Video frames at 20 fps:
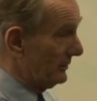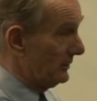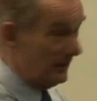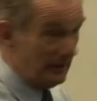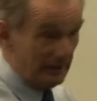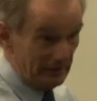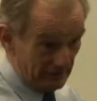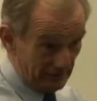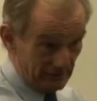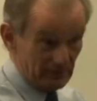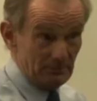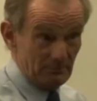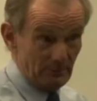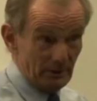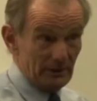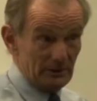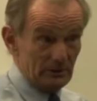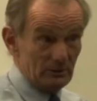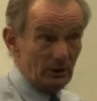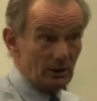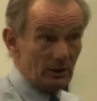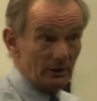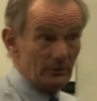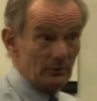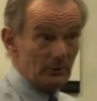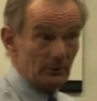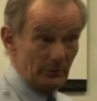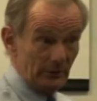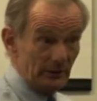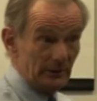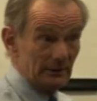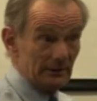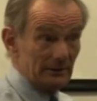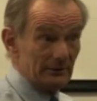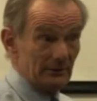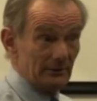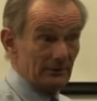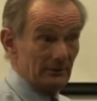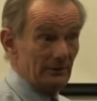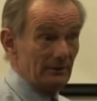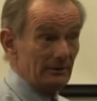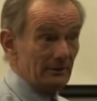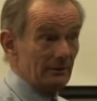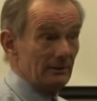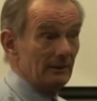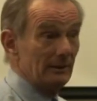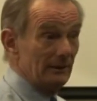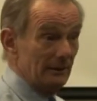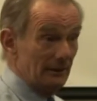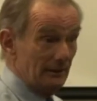they can actually pay you half your fee, you see. So